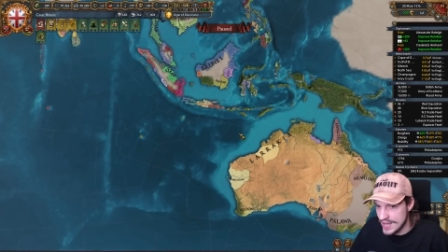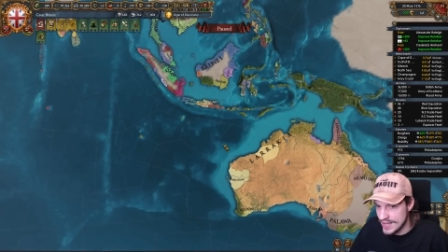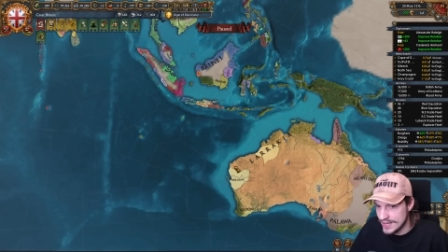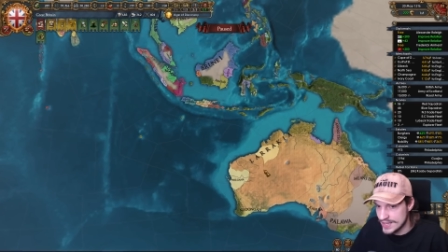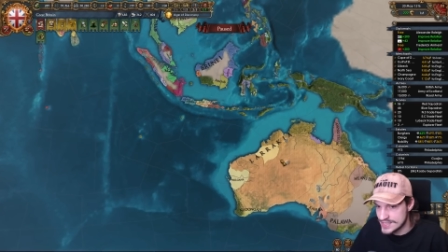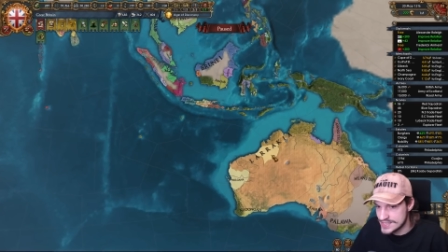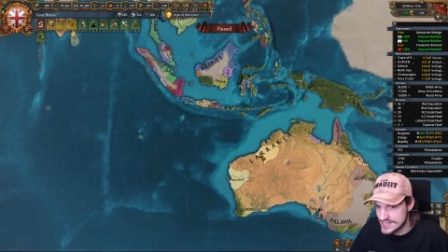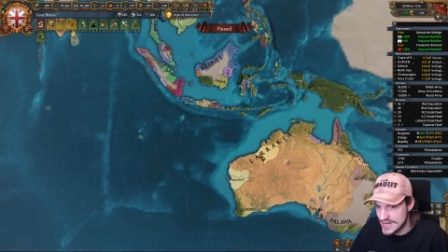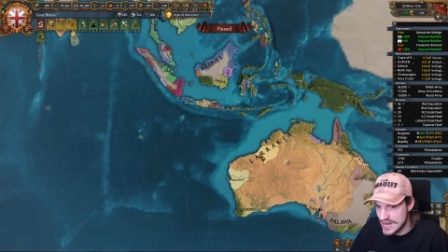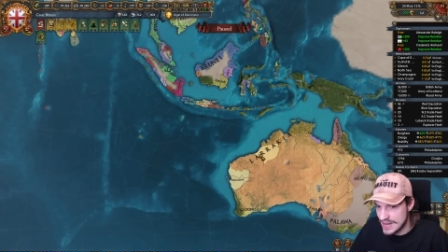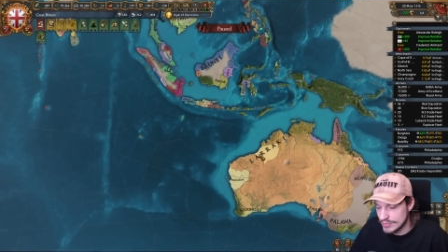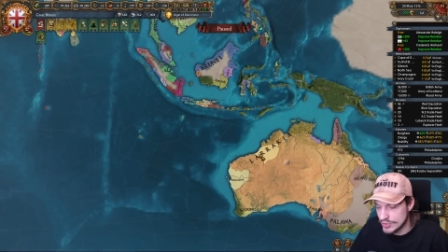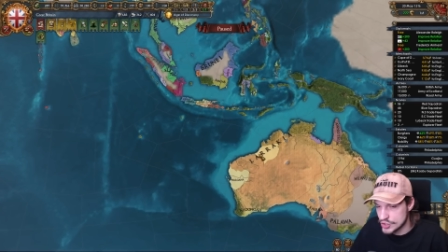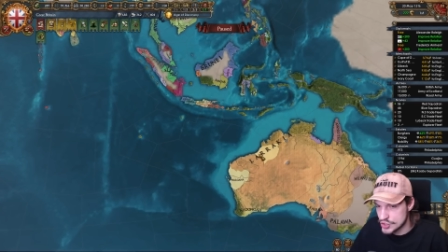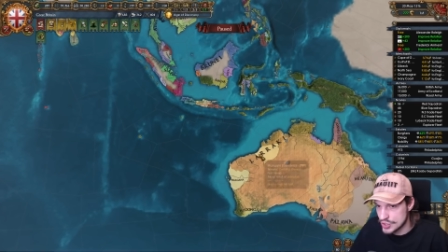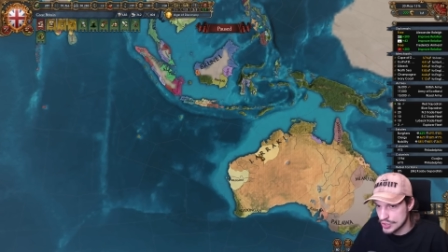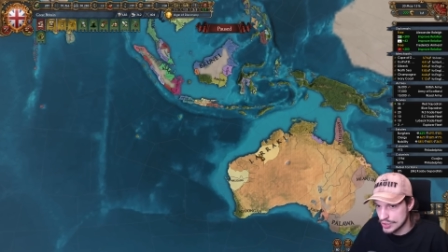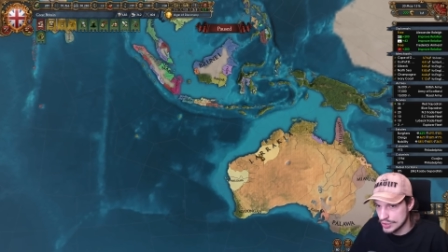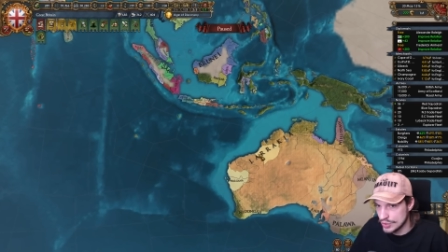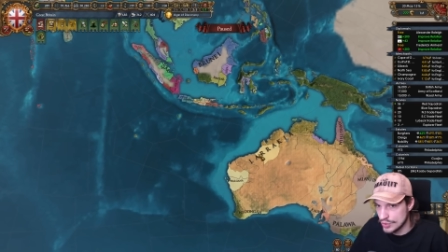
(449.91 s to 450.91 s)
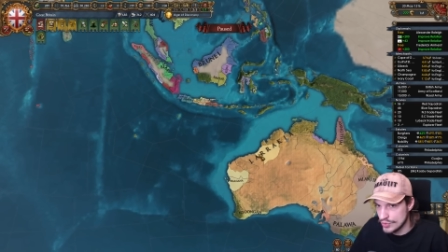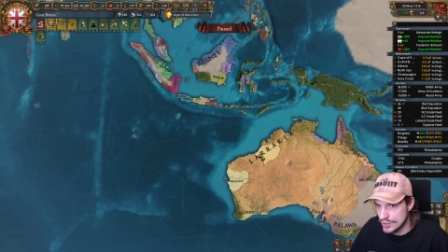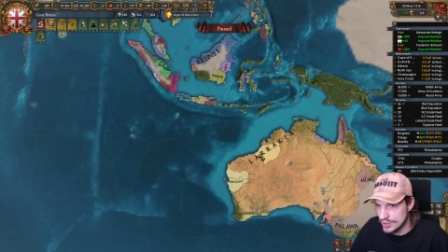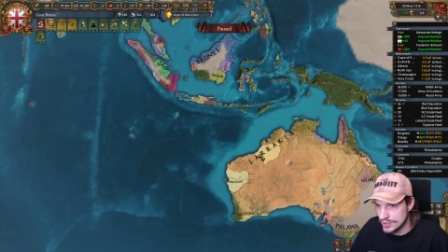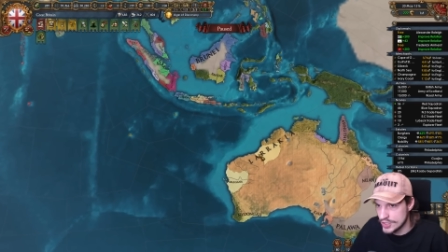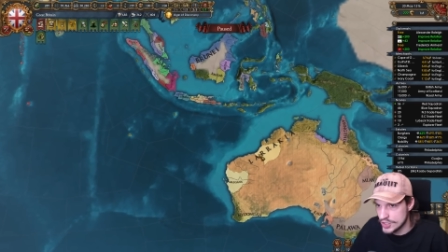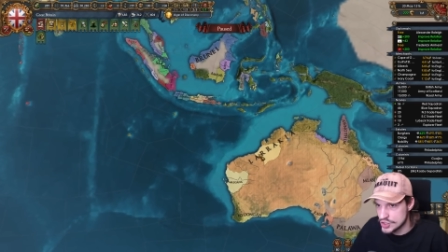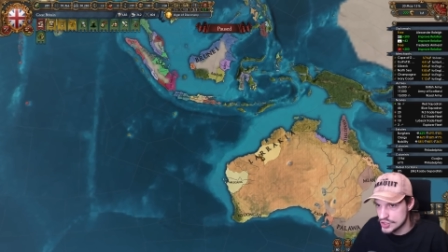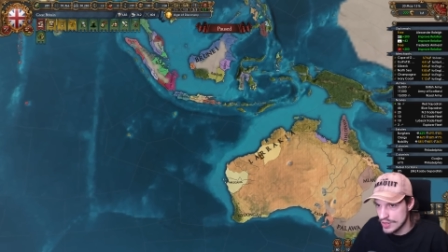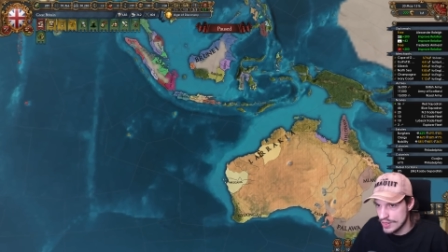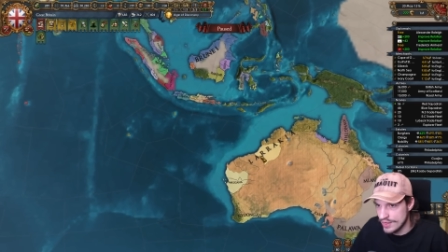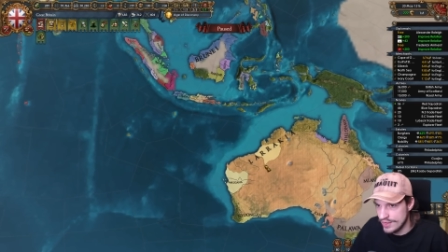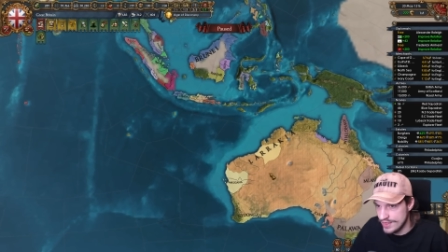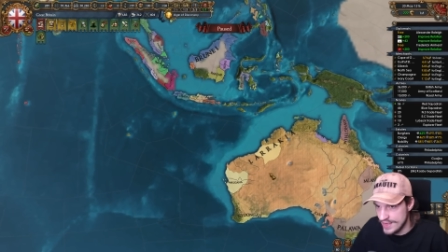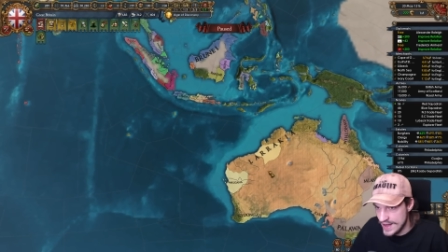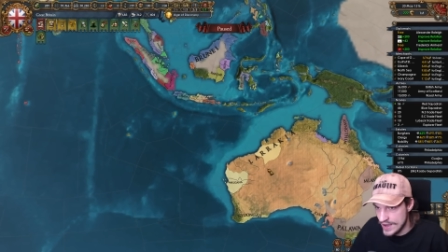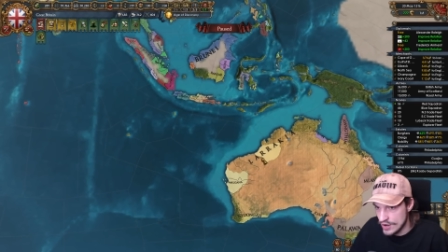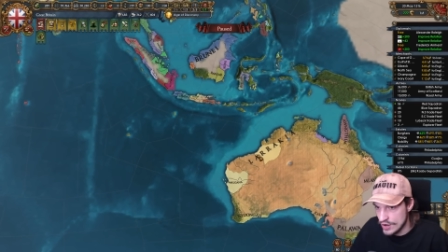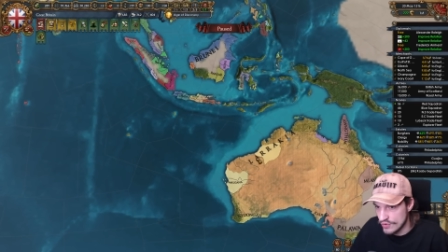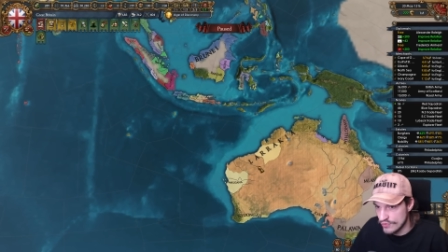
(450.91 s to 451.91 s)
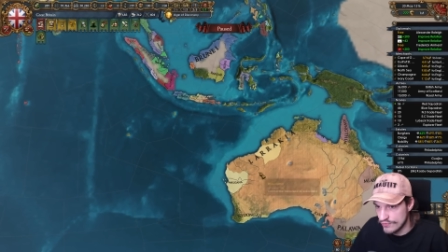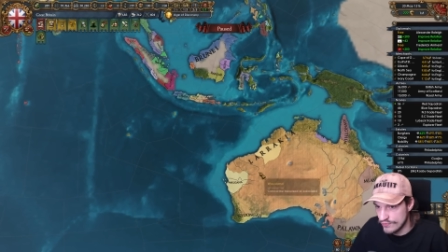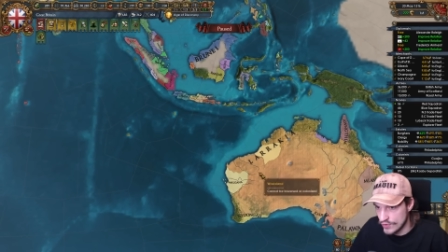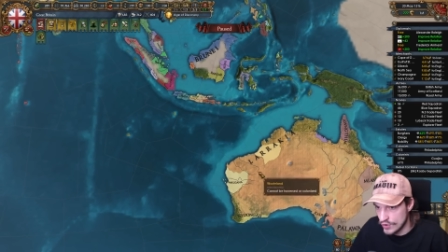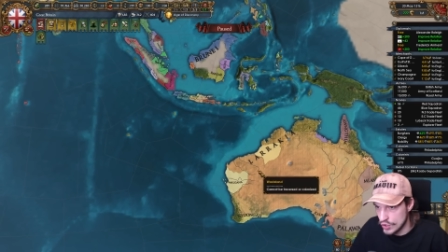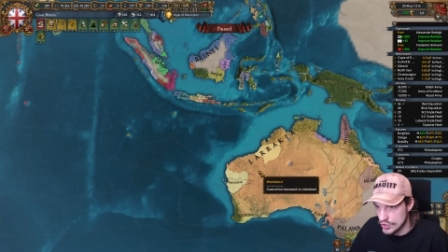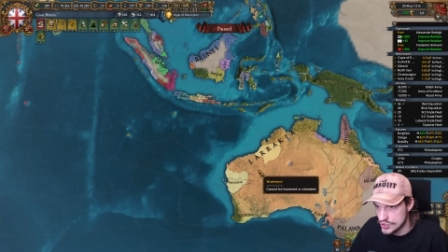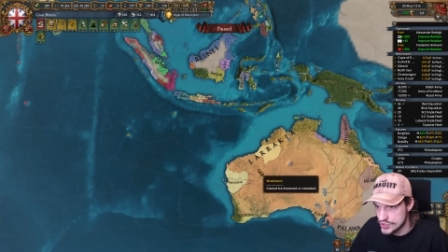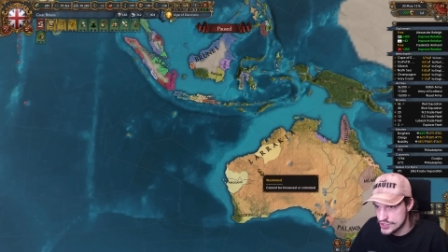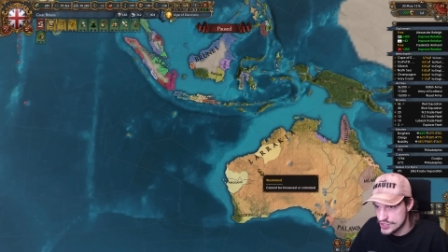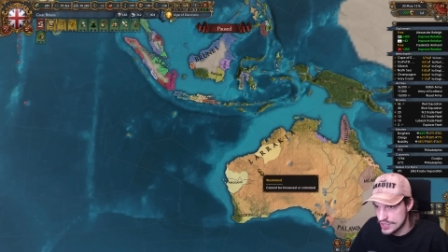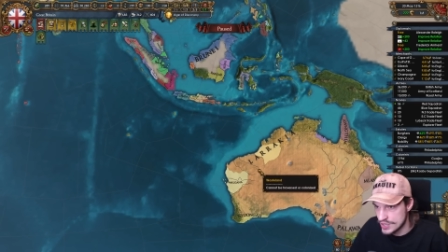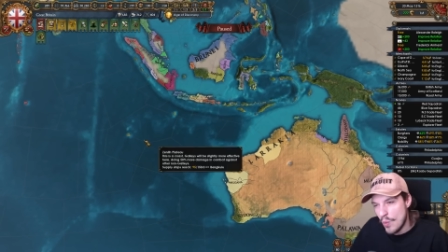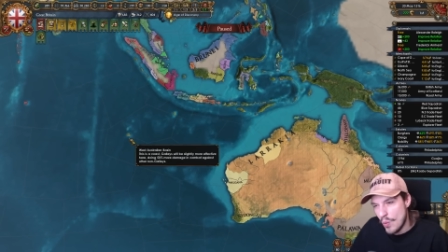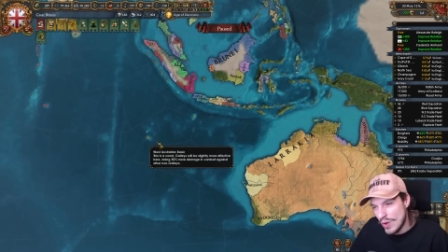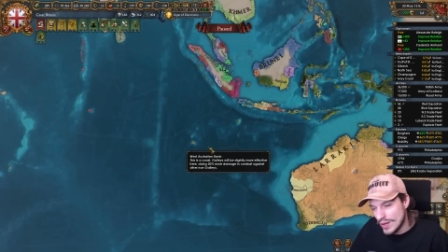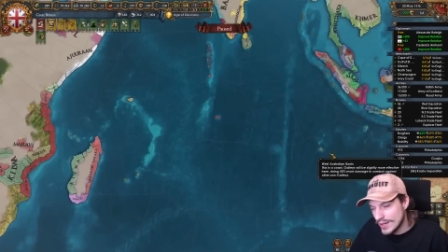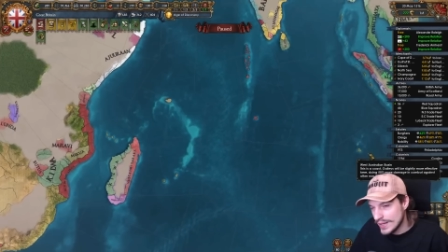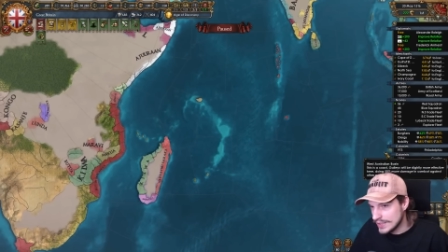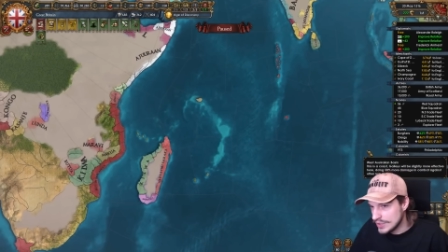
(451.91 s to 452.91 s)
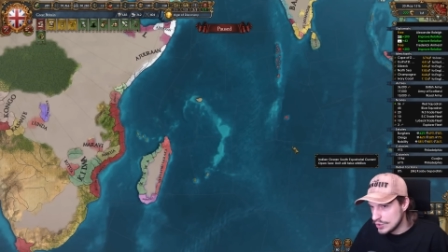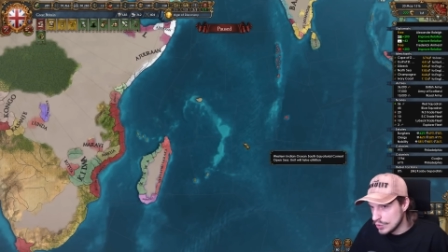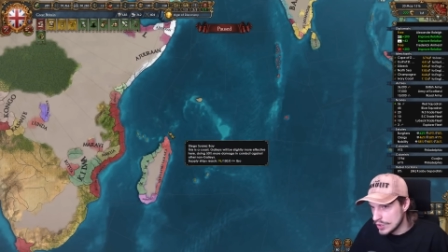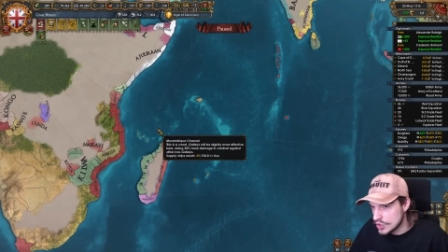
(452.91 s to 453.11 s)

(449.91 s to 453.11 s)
and establish a colonial nation there first? We'll get to